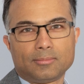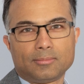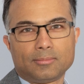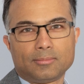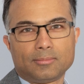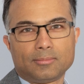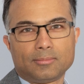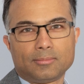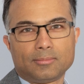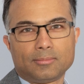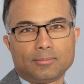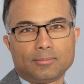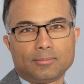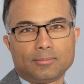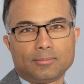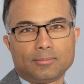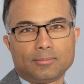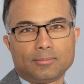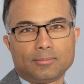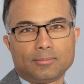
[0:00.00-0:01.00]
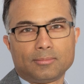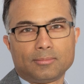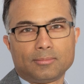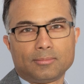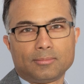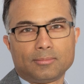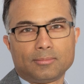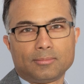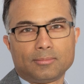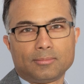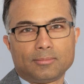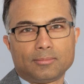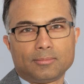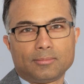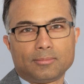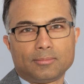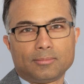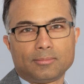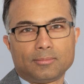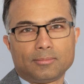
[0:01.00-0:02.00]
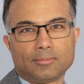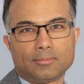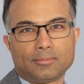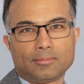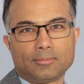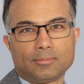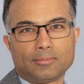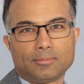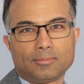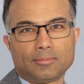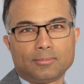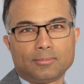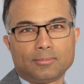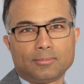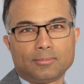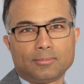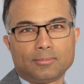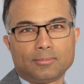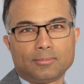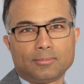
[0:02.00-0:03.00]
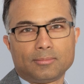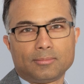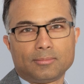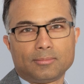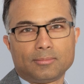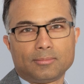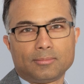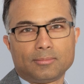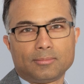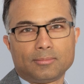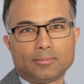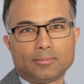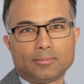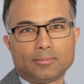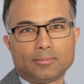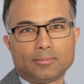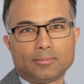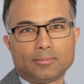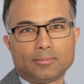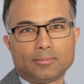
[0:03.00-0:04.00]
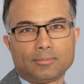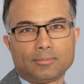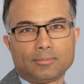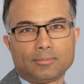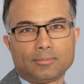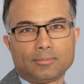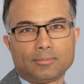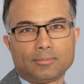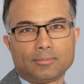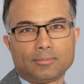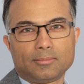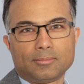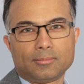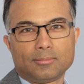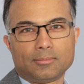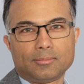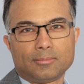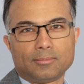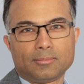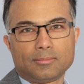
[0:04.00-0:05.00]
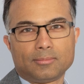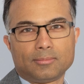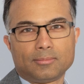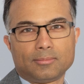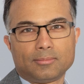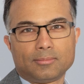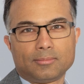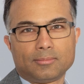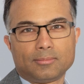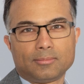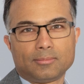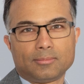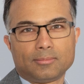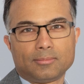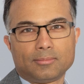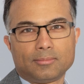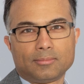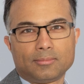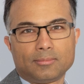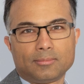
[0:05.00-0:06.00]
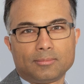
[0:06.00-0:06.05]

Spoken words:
(no lip movement)